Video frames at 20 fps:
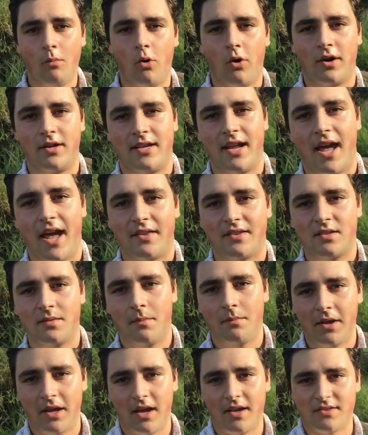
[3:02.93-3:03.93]
more deaths
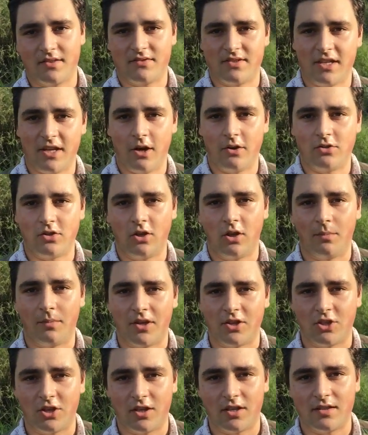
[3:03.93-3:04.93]
because of CO2
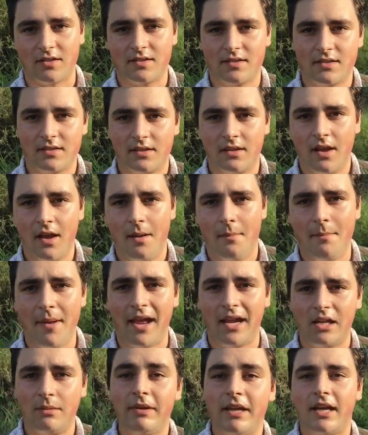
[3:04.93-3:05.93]
emissions,
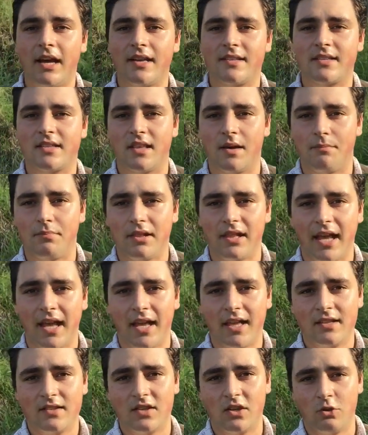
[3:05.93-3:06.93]
mainly because of the
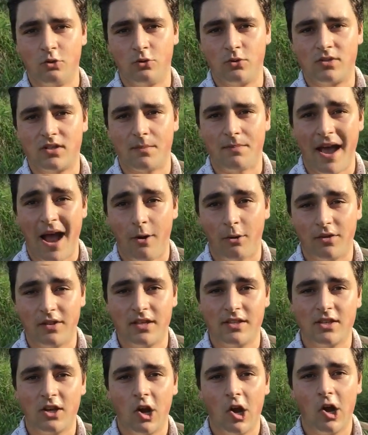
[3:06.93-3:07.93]
plants used to power
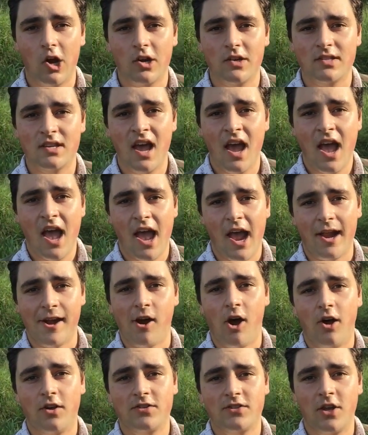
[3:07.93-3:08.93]
these cars
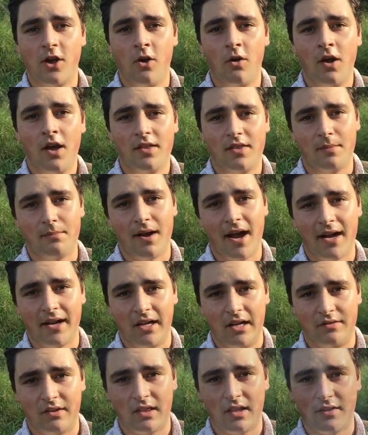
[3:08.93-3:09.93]
and also the
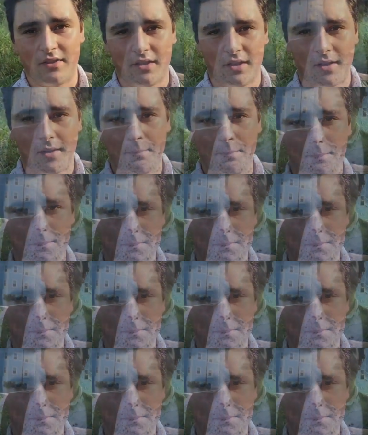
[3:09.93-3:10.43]
mining of the lithium.